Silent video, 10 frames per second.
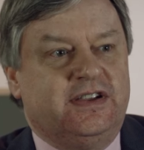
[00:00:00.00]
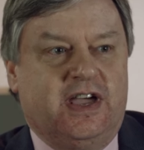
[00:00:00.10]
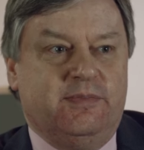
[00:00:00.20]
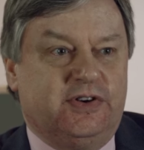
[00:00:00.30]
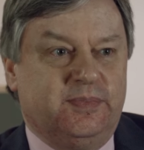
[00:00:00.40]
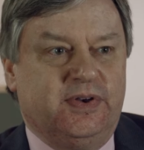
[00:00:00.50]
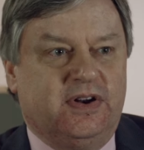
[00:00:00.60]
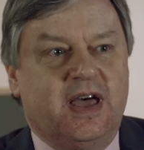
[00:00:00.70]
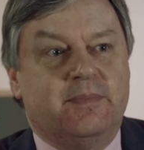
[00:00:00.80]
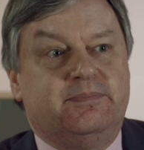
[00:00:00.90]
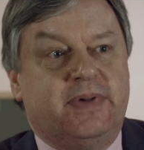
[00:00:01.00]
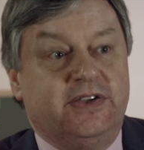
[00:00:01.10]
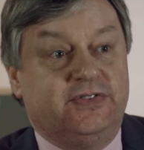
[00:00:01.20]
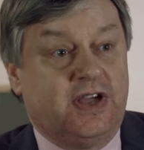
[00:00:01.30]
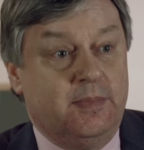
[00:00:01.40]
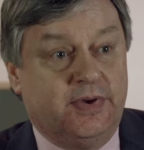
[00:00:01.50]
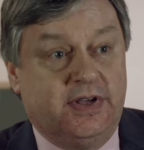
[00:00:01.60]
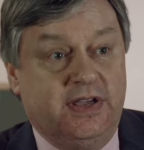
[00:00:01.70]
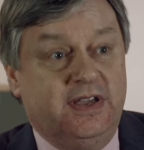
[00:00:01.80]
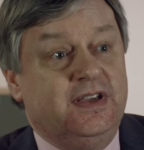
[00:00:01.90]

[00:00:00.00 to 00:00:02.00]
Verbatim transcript: Cambridge Computer Lab based company.